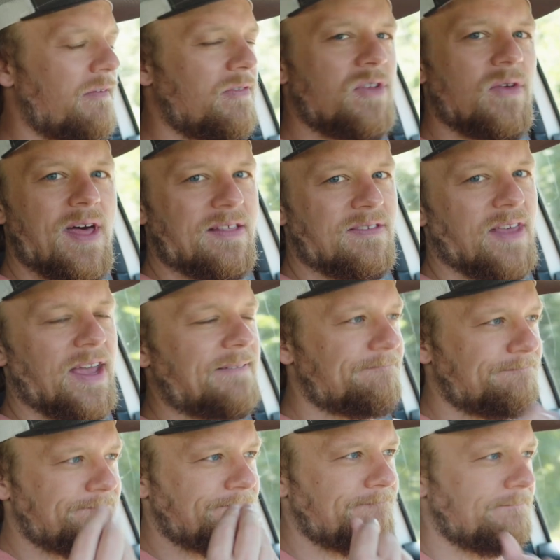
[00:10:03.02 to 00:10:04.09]
So that's like
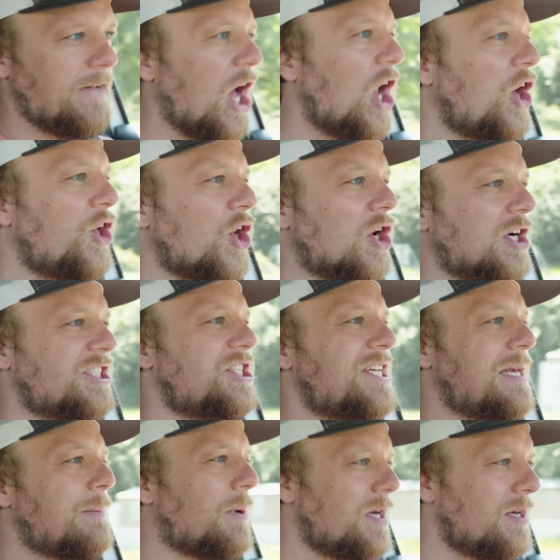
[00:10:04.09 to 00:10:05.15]
dirt
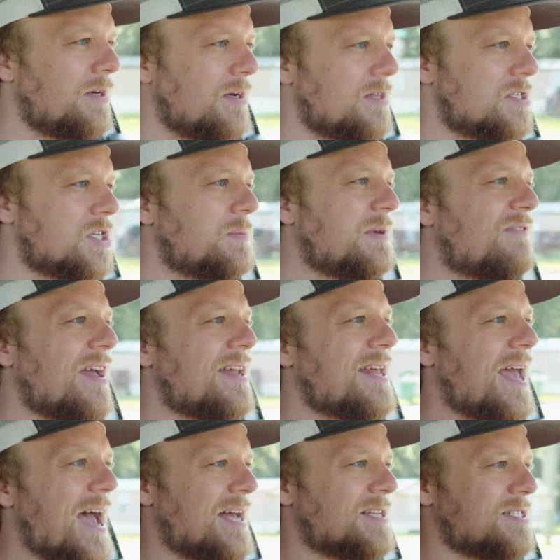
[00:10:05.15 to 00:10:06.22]
cheap. It's gonna be
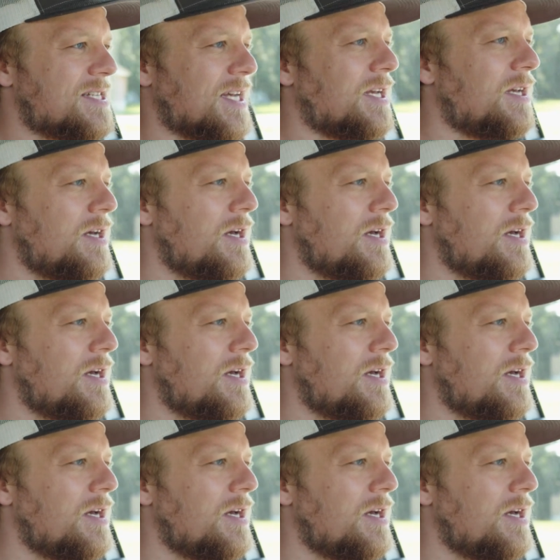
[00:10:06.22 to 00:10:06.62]
fantastic.